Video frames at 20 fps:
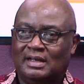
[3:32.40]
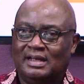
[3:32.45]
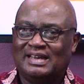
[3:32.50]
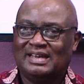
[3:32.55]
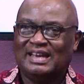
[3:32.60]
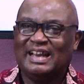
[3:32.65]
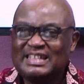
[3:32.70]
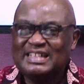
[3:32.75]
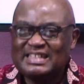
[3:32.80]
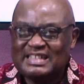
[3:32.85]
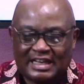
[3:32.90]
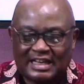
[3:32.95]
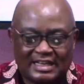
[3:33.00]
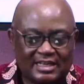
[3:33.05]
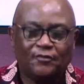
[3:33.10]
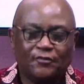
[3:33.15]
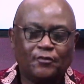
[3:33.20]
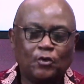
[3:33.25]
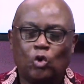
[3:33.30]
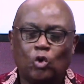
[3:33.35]
That is the
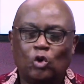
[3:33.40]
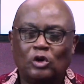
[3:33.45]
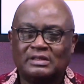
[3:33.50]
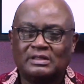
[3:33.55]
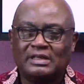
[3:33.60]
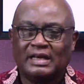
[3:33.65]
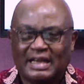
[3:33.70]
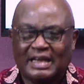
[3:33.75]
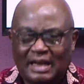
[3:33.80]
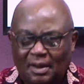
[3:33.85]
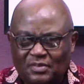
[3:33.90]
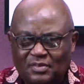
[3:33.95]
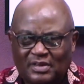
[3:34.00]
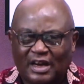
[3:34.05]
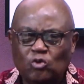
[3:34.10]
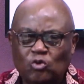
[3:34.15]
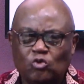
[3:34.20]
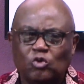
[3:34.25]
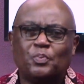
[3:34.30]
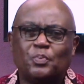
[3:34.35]
difficulty. And I'm
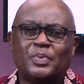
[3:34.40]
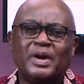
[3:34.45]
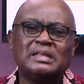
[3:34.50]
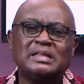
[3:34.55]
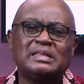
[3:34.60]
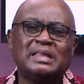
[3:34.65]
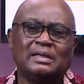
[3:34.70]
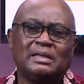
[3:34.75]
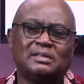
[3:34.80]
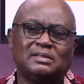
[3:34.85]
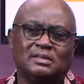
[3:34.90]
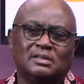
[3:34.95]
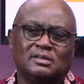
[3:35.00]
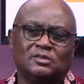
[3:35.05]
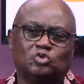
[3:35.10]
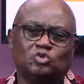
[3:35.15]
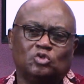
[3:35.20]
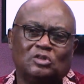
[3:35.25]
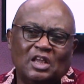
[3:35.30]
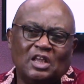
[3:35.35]
trying to break that.
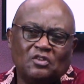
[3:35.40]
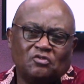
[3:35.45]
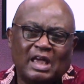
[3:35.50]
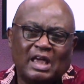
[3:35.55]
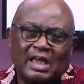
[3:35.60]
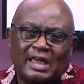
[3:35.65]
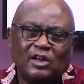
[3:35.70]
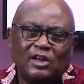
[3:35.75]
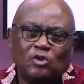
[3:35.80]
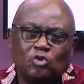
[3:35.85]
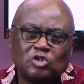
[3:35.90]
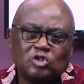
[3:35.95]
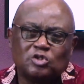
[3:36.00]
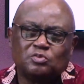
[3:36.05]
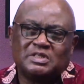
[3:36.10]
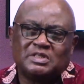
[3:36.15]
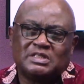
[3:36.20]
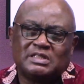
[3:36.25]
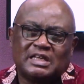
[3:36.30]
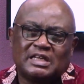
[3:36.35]
So that's why I get those
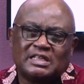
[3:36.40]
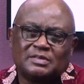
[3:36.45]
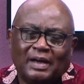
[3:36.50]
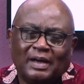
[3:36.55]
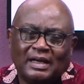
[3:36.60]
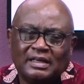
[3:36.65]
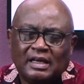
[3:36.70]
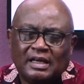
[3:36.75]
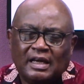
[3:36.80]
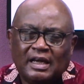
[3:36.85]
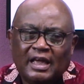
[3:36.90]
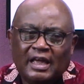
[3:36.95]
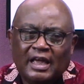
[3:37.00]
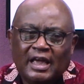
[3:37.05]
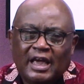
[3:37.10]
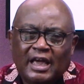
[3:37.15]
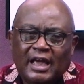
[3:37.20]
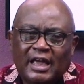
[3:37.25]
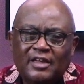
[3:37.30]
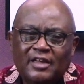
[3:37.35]
mistakes. But
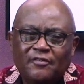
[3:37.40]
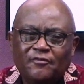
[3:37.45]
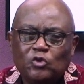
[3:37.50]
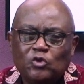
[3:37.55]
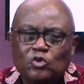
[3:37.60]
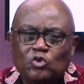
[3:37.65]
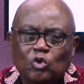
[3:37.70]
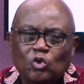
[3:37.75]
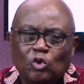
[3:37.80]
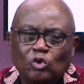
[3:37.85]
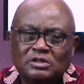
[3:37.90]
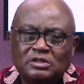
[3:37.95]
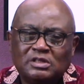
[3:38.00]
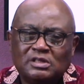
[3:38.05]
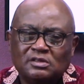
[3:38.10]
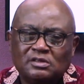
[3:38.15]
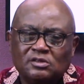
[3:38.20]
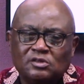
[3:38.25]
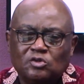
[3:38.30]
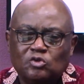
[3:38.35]
if you don't
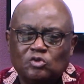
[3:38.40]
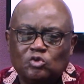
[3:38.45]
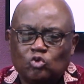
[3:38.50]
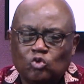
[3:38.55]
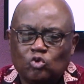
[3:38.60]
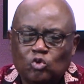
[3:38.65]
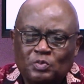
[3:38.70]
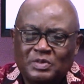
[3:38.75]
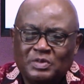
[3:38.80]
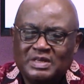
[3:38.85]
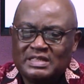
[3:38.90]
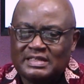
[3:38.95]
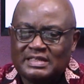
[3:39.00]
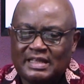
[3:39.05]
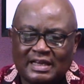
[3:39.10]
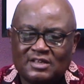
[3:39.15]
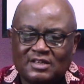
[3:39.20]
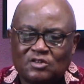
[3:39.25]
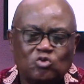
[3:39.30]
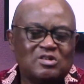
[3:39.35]
do
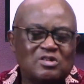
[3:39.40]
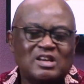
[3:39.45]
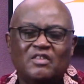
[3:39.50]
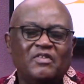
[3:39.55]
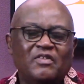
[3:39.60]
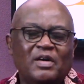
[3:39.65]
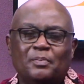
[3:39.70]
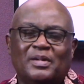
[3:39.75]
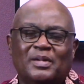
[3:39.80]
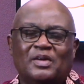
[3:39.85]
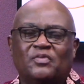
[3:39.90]
mistakes, you never perfect.